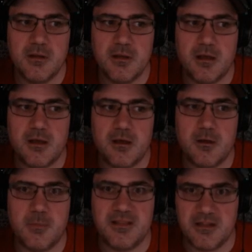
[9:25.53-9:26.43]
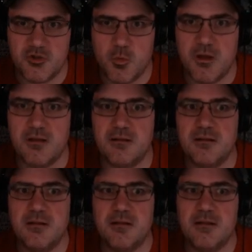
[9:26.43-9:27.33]
But this
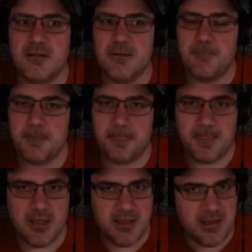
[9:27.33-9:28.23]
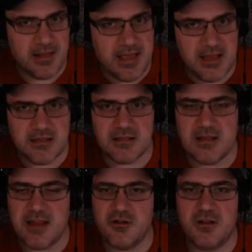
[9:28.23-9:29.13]
one, it has,
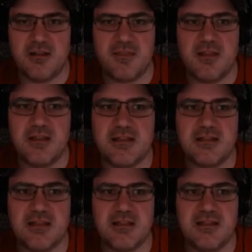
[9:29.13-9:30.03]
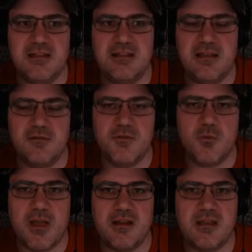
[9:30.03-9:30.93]
and the thing is, it doesn't give you
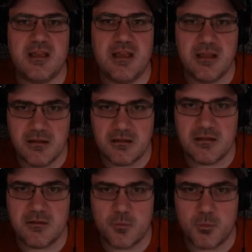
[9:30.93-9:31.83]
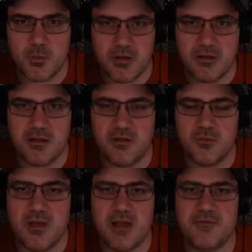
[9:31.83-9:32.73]
any hints really. You
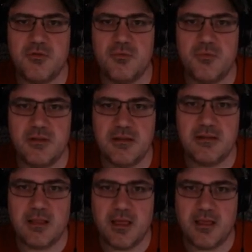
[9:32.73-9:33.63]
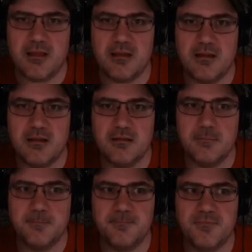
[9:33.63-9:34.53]
have to really like
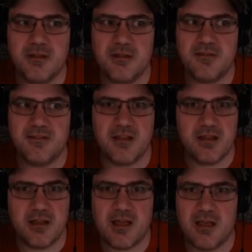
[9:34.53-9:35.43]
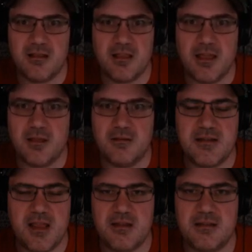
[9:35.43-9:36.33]
think, like
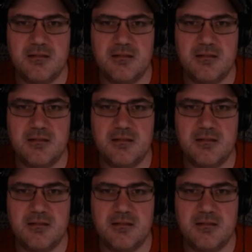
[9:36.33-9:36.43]
take